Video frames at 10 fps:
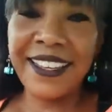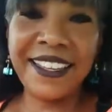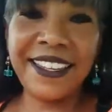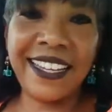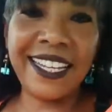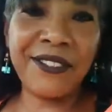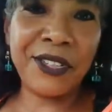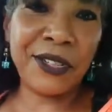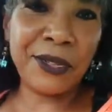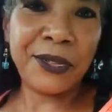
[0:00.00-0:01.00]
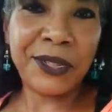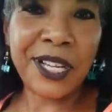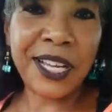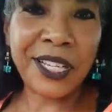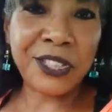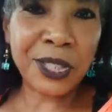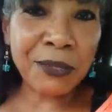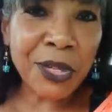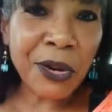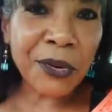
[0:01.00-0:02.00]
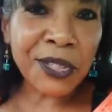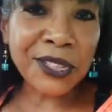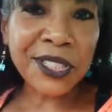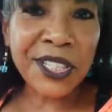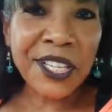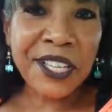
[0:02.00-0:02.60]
and any of you gym goers